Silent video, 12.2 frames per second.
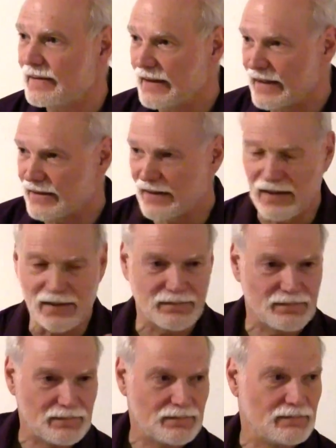It's a
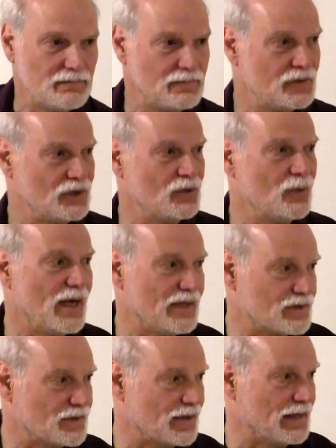two-way
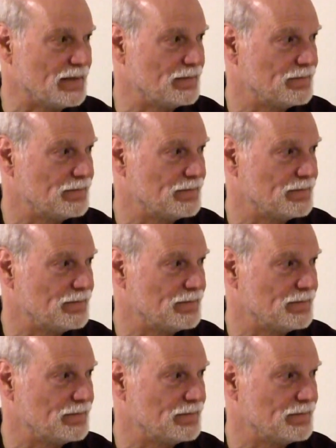street.